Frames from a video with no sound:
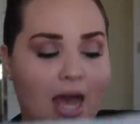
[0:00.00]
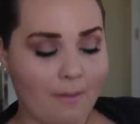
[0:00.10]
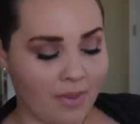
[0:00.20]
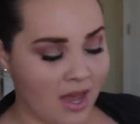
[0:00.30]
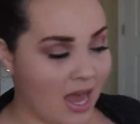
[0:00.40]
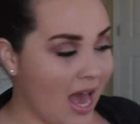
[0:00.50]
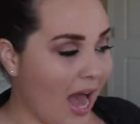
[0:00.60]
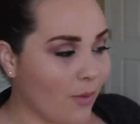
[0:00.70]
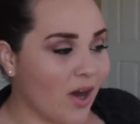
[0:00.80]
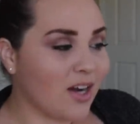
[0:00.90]
top.
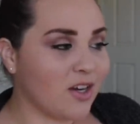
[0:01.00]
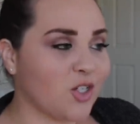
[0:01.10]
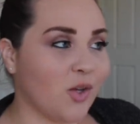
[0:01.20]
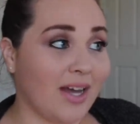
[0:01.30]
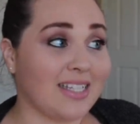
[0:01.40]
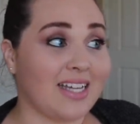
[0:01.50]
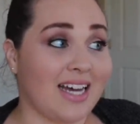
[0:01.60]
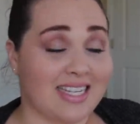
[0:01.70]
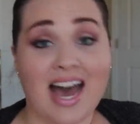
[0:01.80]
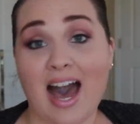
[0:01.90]
I wanted to show you guys
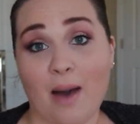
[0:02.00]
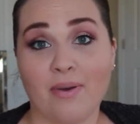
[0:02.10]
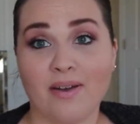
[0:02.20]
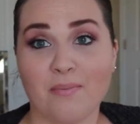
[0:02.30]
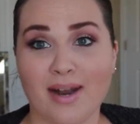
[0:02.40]
a top,